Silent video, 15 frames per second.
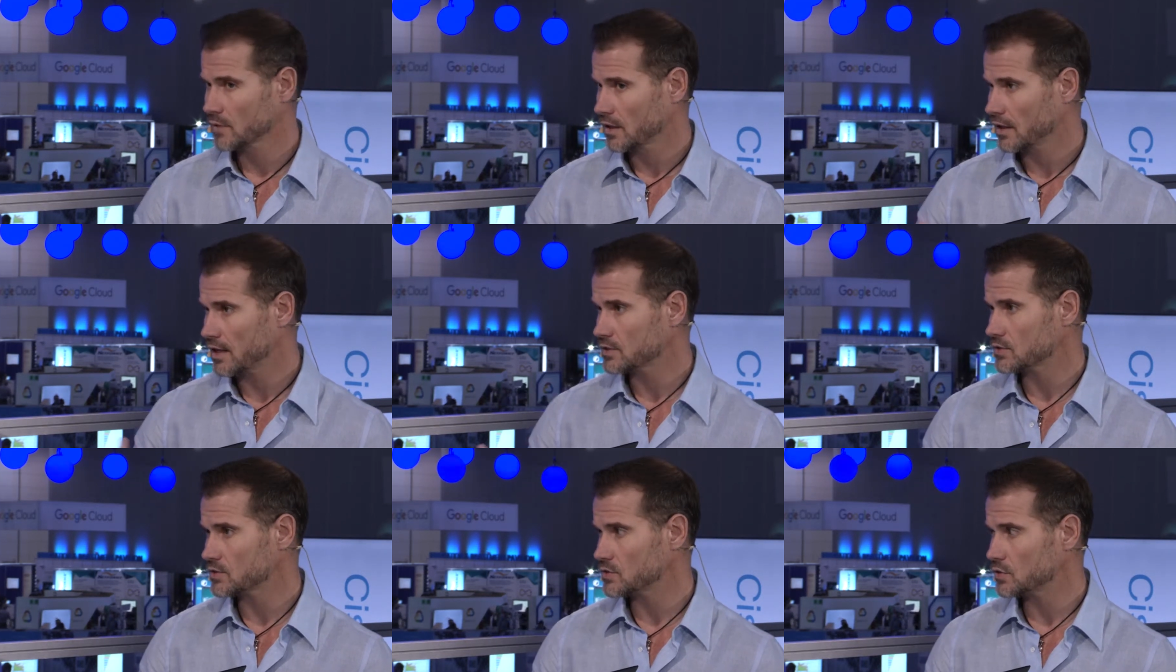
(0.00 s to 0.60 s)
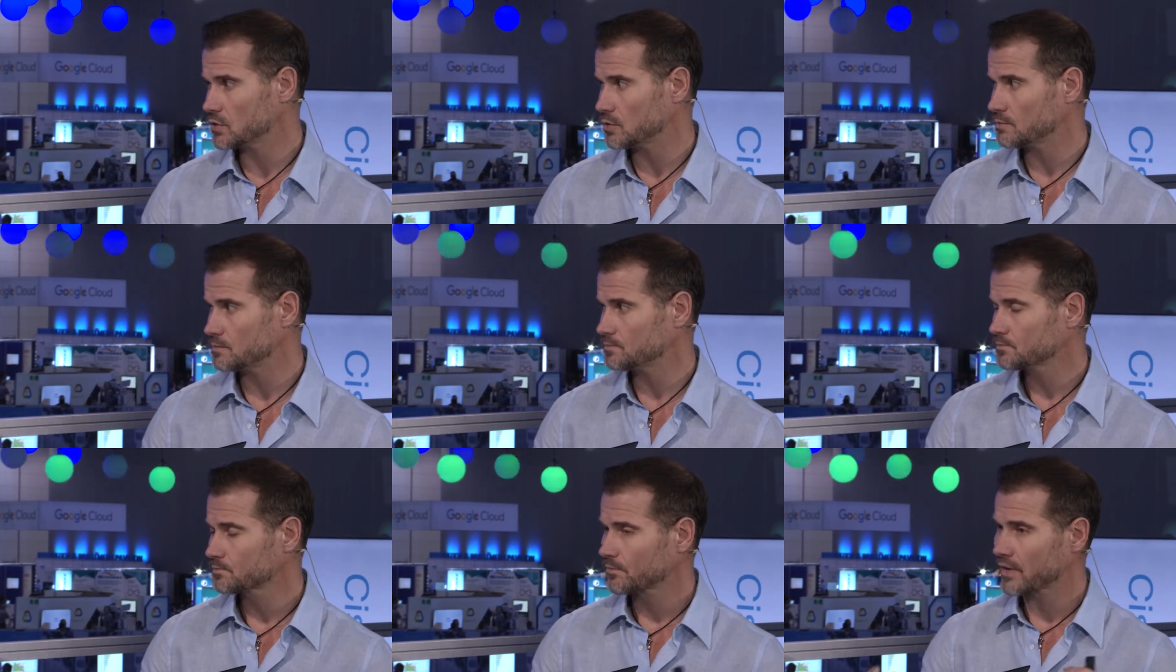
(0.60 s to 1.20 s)
let's
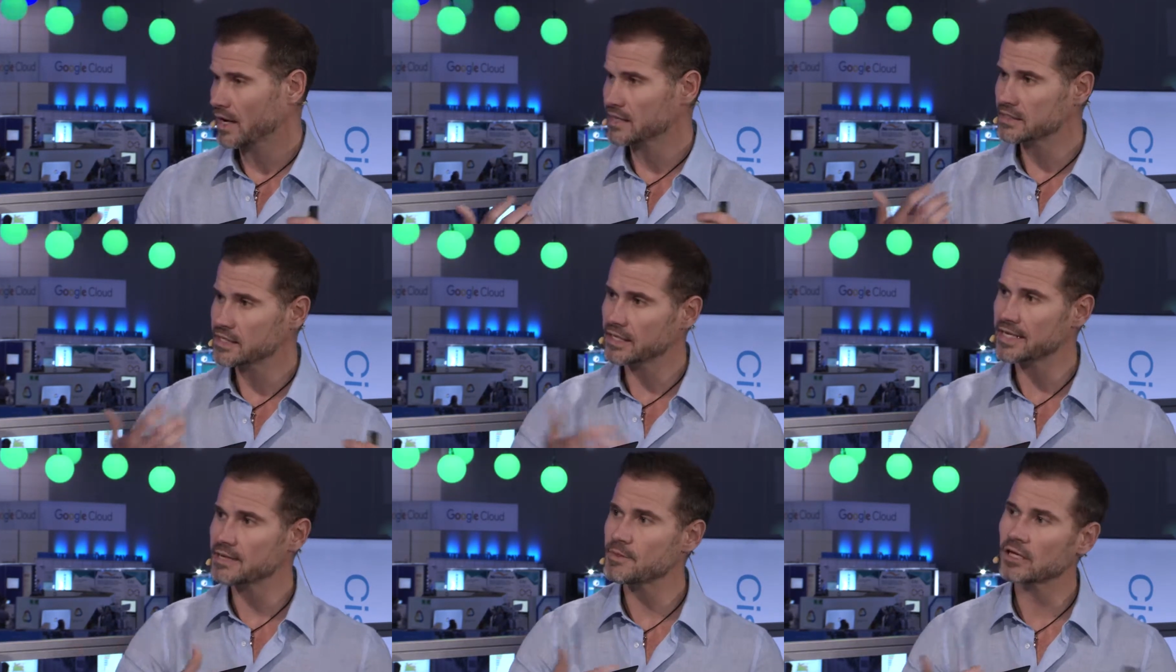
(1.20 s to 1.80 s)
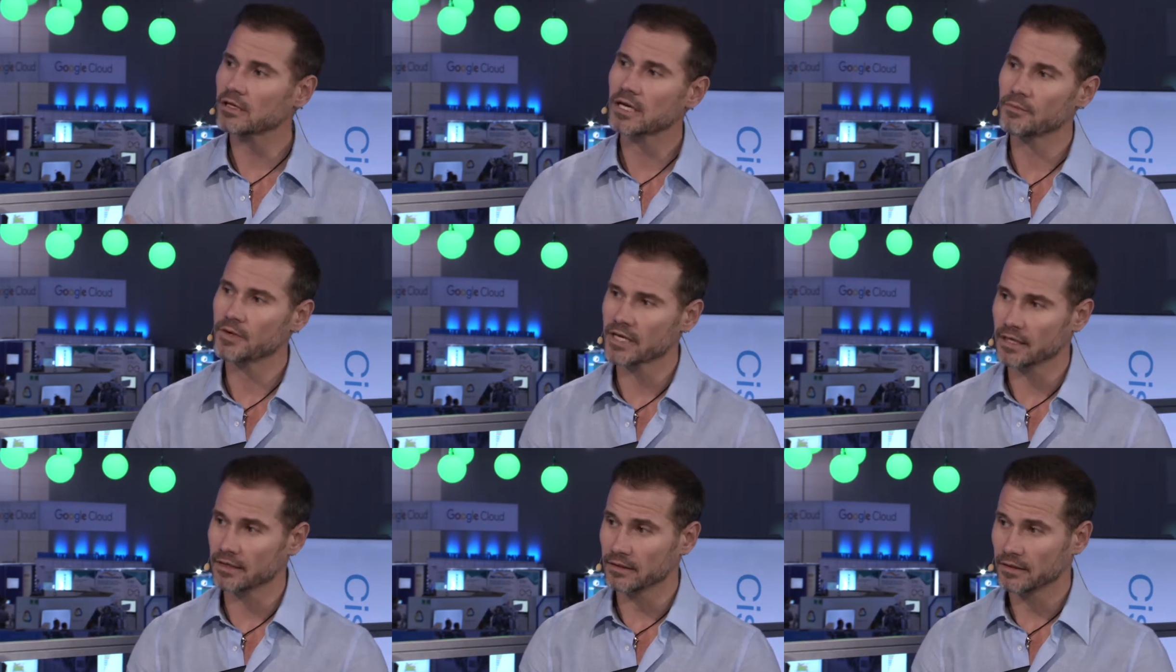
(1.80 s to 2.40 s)
assume I see an email coming
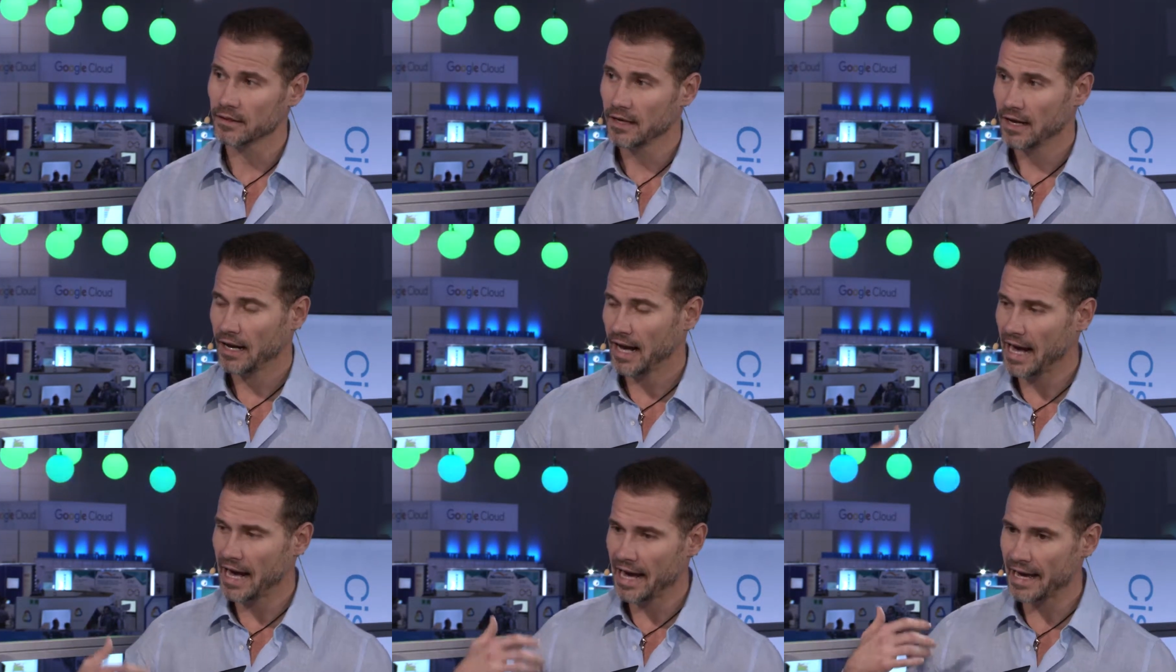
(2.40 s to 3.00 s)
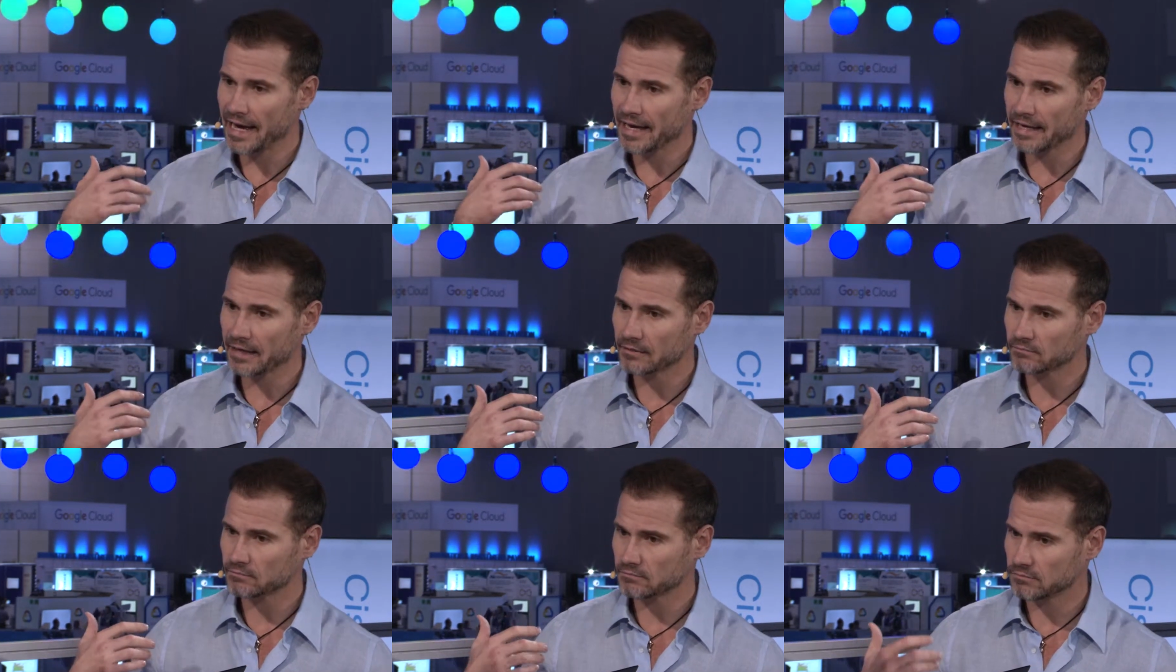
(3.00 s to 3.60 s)
in.
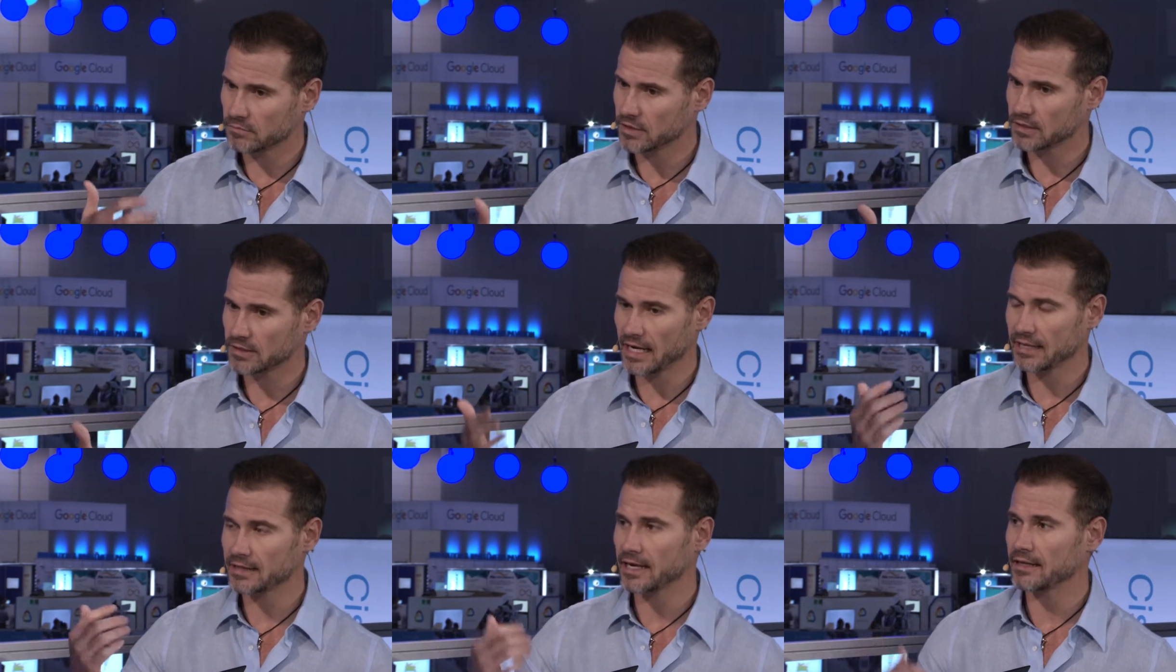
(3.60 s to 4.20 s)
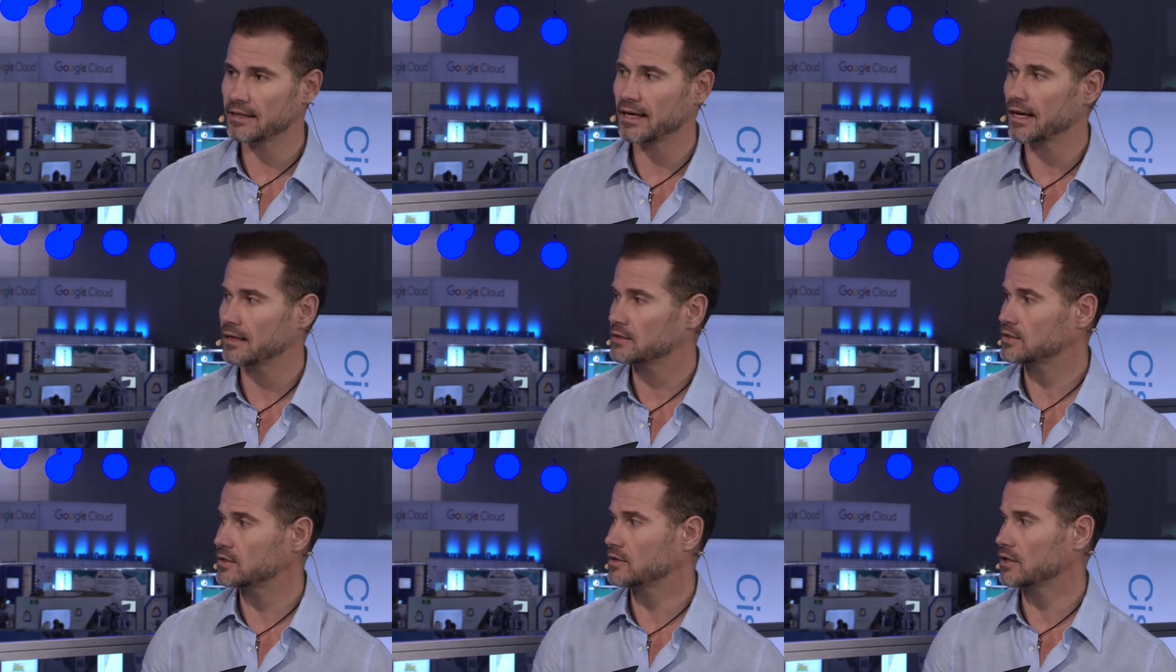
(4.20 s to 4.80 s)
I decide
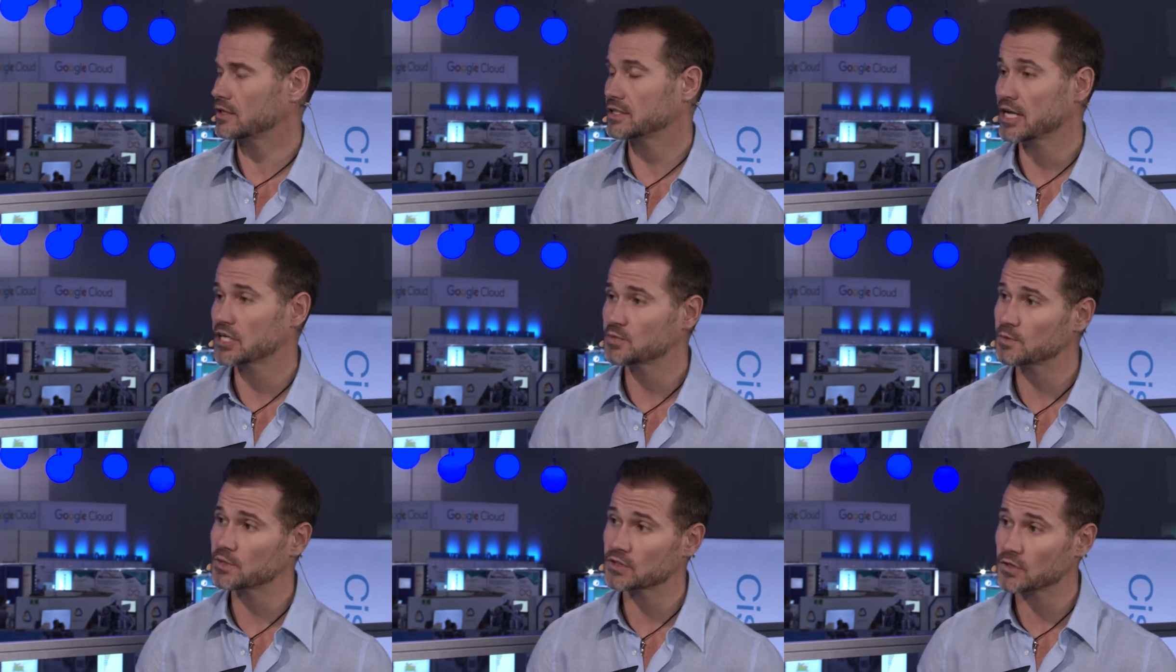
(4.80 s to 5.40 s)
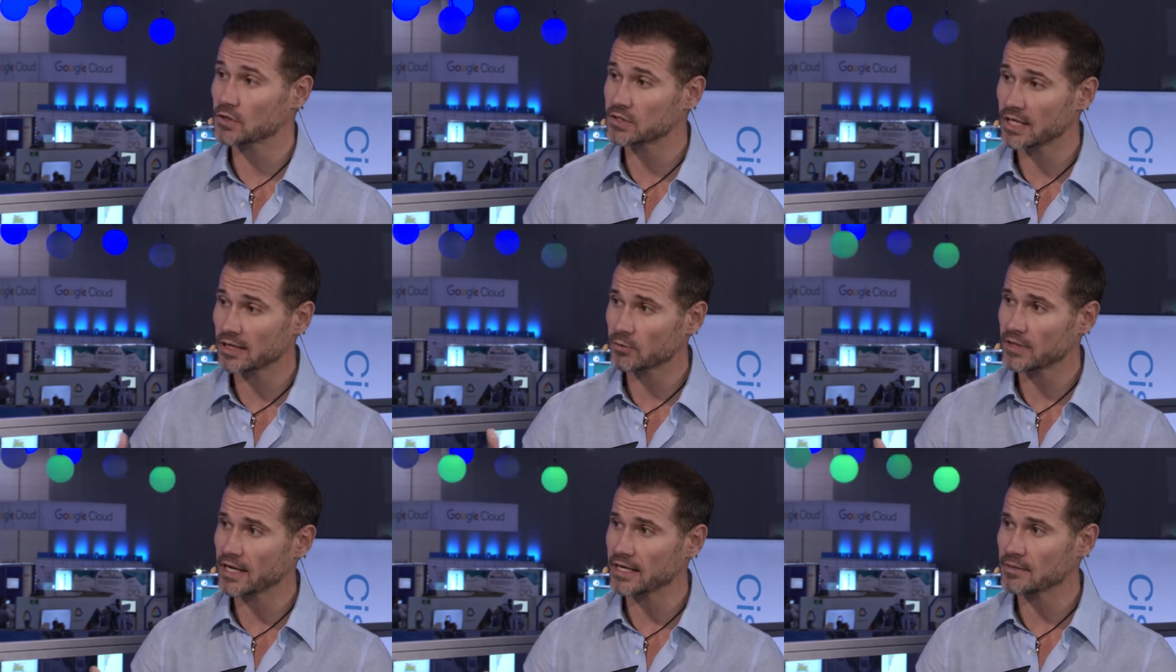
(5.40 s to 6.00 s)
that attachment associated
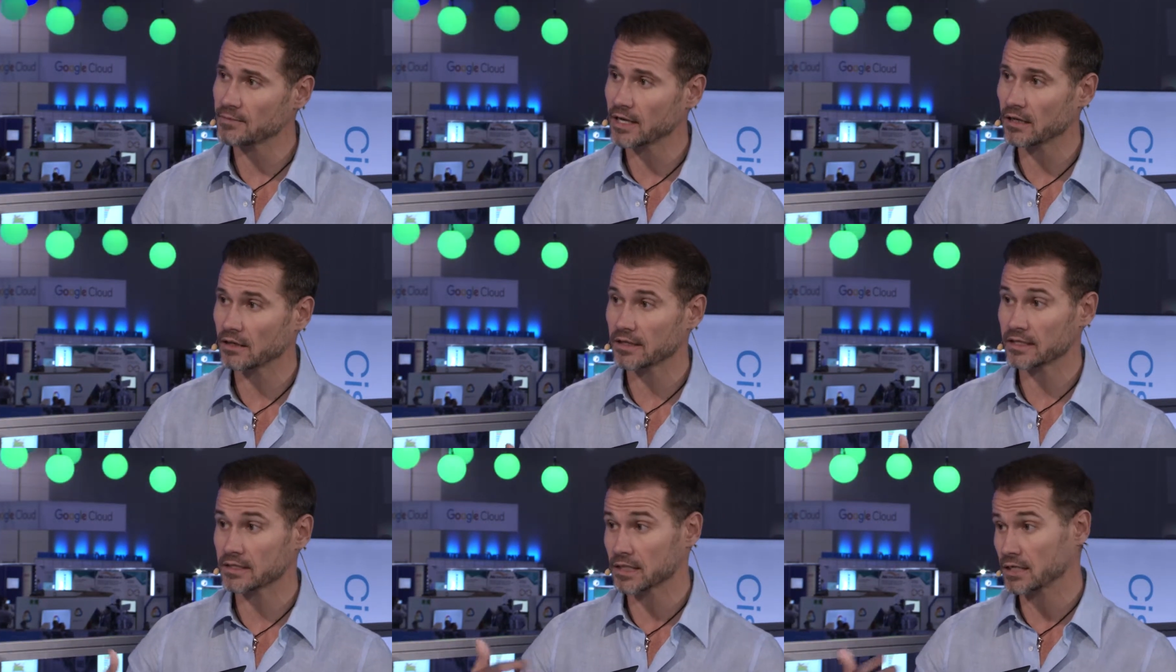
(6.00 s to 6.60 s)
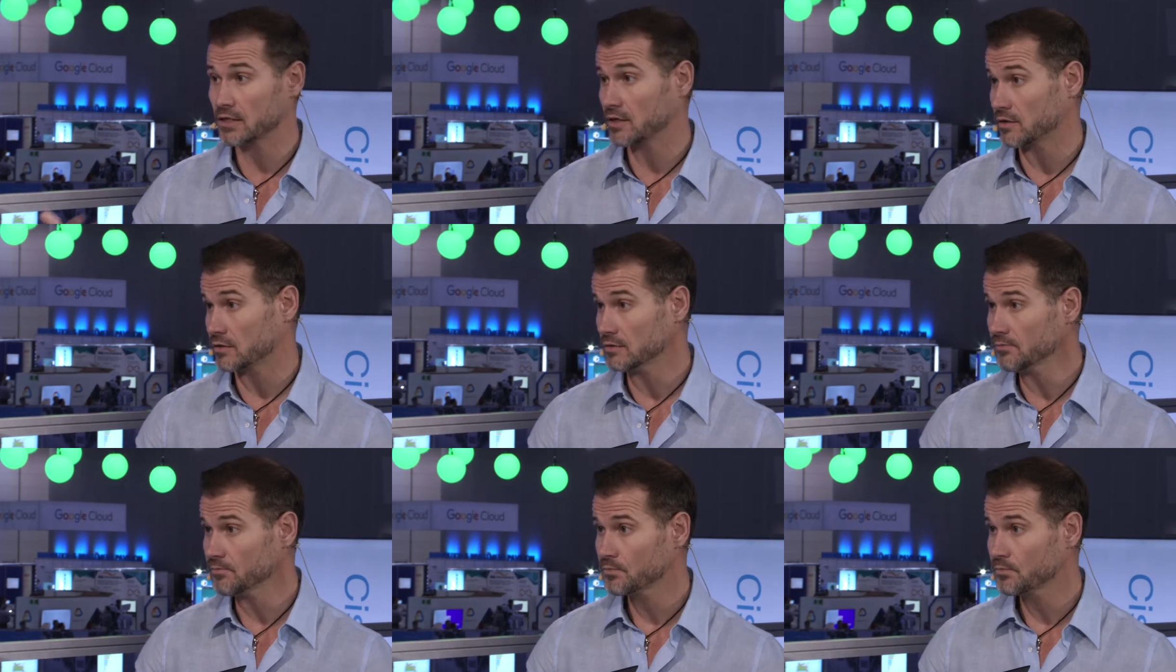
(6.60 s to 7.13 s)
with that email is unknown.